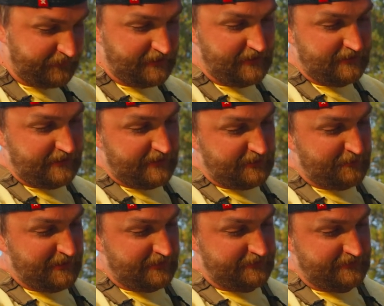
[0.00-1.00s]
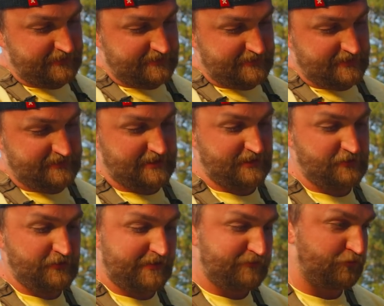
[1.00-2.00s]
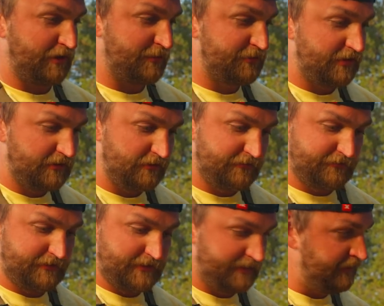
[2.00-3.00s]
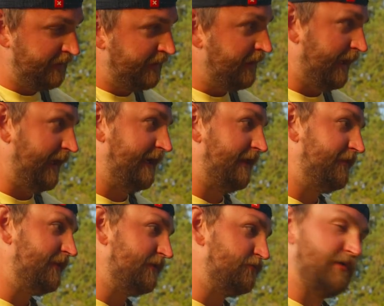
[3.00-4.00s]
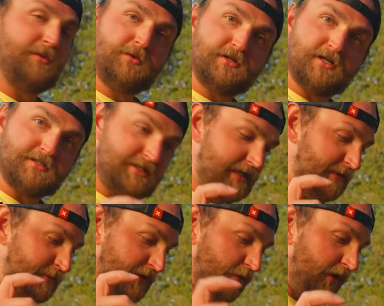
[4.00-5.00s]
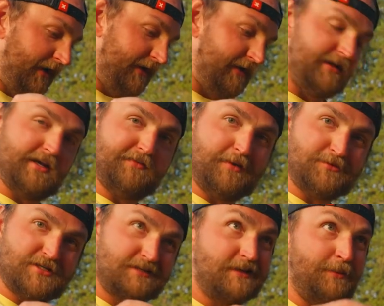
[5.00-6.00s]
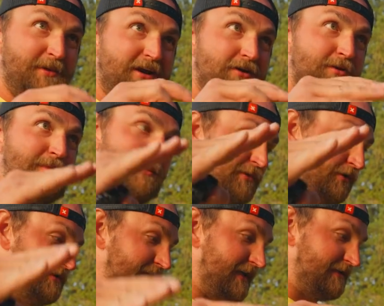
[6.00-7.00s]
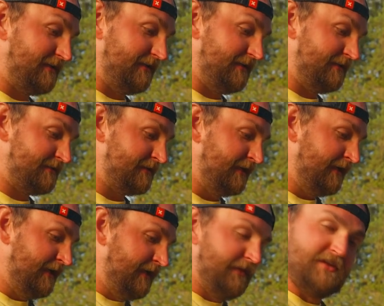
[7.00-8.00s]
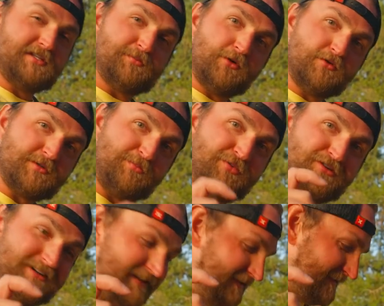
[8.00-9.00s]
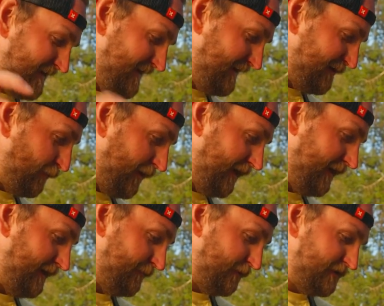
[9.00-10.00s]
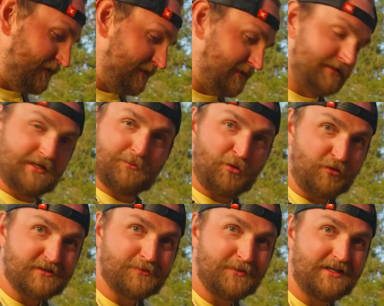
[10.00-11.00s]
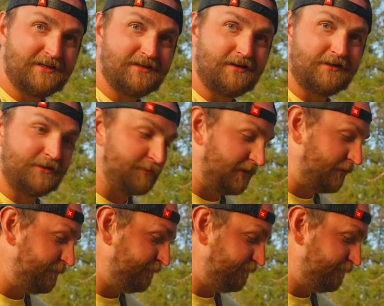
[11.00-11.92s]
thing I like about this, is they do have rubber all over it, and I think the rubber does keep it quiet. If I'm just comparing my Bowtech to this bow is pretty dang quiet, which is important to me in a hunting bow.